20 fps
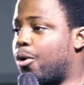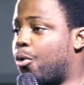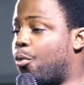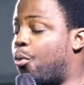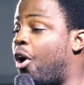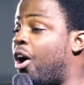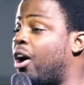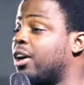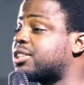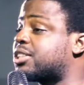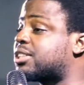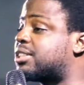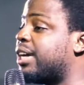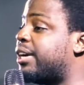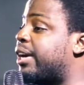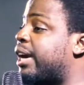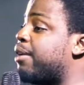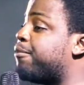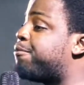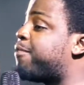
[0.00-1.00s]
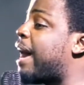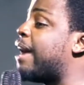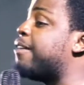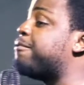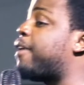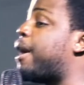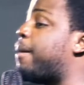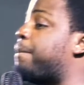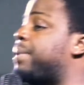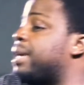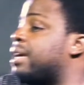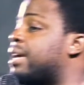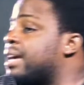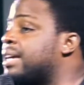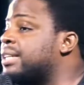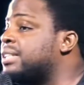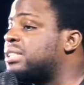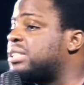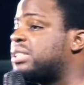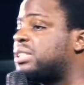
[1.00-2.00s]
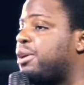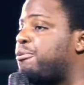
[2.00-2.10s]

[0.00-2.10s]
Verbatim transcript: Once the revival begins,